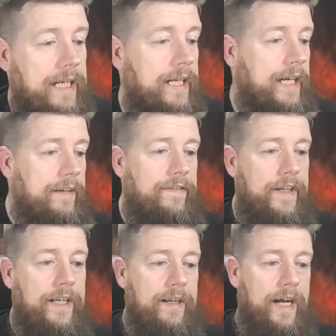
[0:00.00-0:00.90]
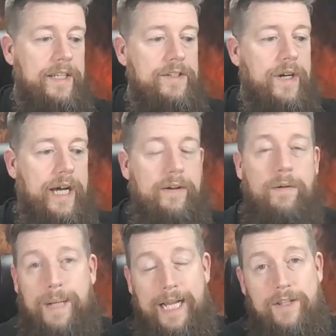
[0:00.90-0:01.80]
And for under
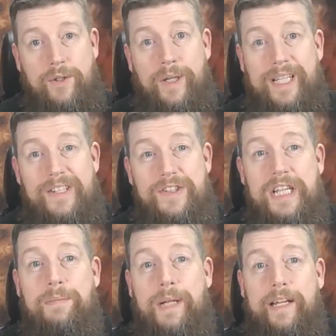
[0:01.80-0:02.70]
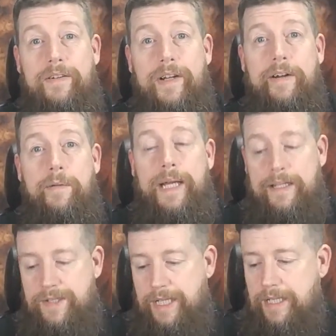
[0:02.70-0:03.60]
£100, quite considerably under
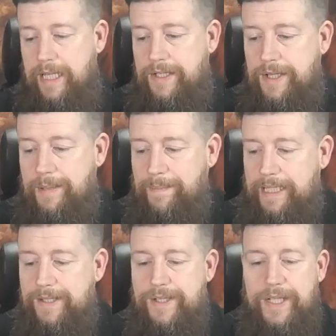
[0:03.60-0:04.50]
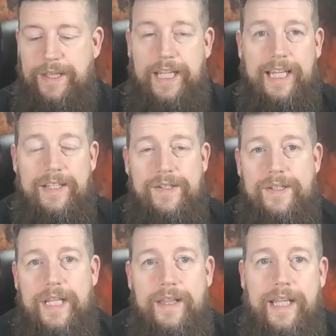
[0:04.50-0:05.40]
£100 in some places, I think
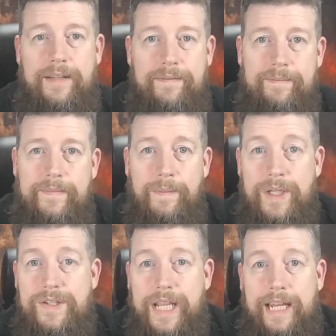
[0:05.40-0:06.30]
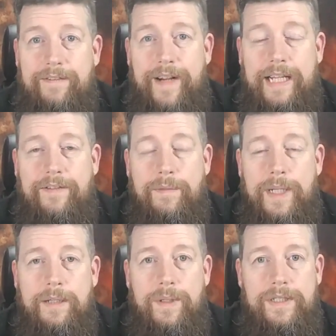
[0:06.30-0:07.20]
once again, value for
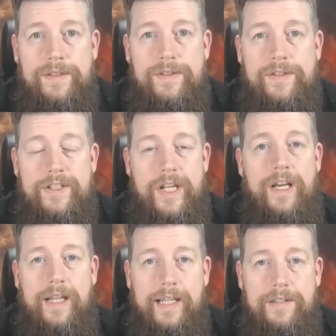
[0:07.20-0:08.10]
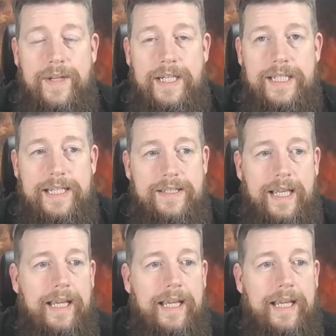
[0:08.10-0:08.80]
money wise is sterling. It's fantastic.